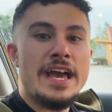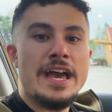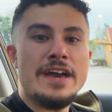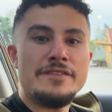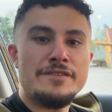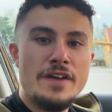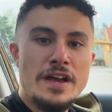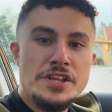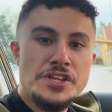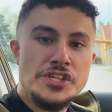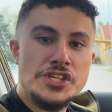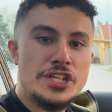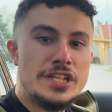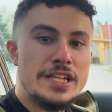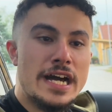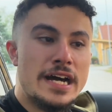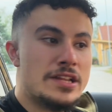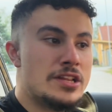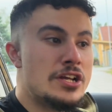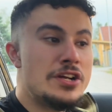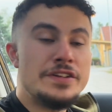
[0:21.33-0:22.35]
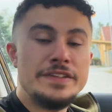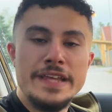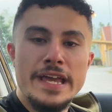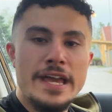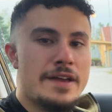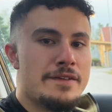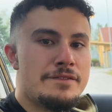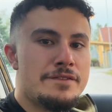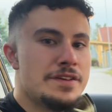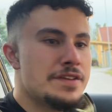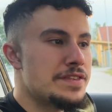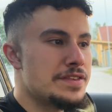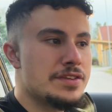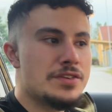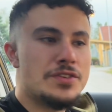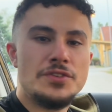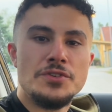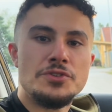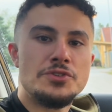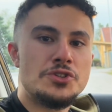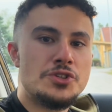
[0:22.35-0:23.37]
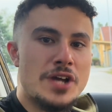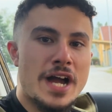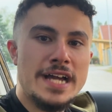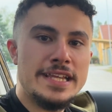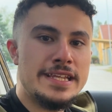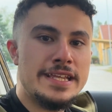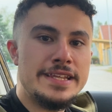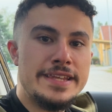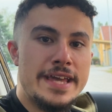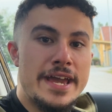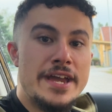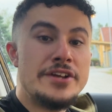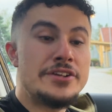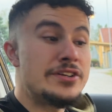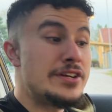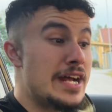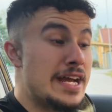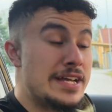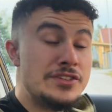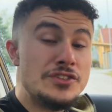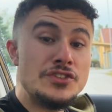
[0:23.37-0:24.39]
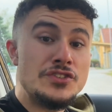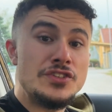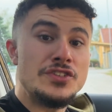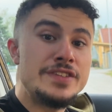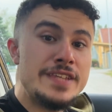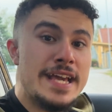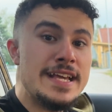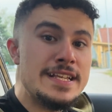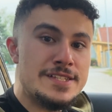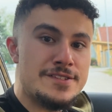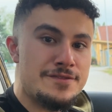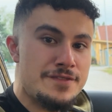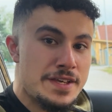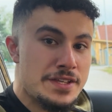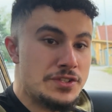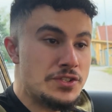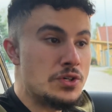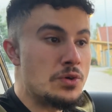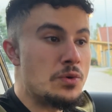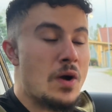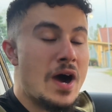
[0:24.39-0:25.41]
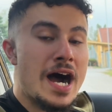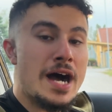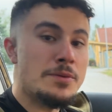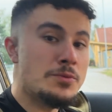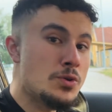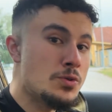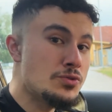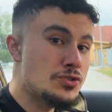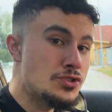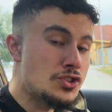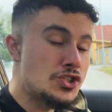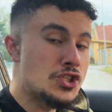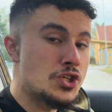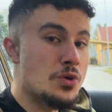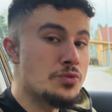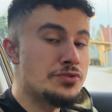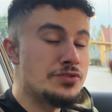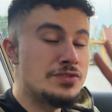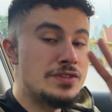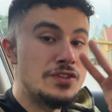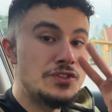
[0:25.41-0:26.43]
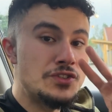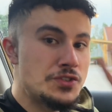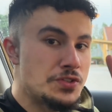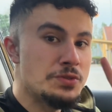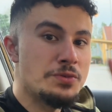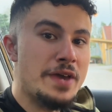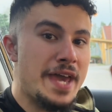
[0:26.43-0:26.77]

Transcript: Eventually, I learned everything through trial and error, and in today's video, I'm going to show you the 2